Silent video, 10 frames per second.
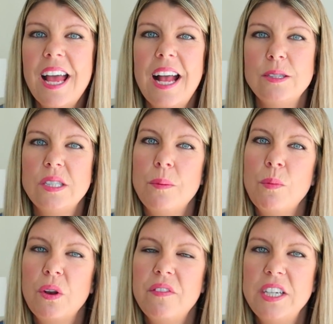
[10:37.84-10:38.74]
And some
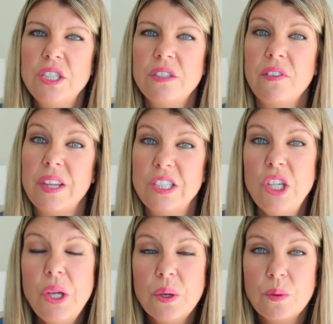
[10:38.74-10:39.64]
motivations for the
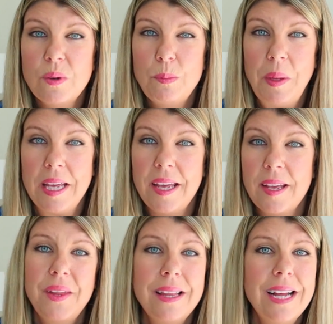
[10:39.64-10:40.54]
2 would be
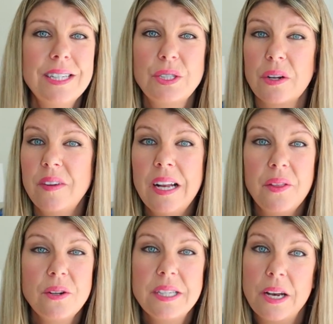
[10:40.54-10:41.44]
they like serving
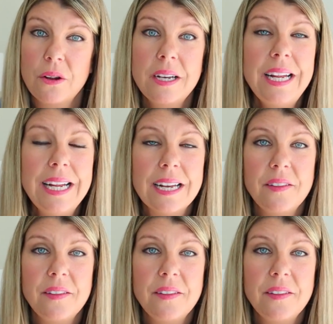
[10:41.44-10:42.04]
others that are in need.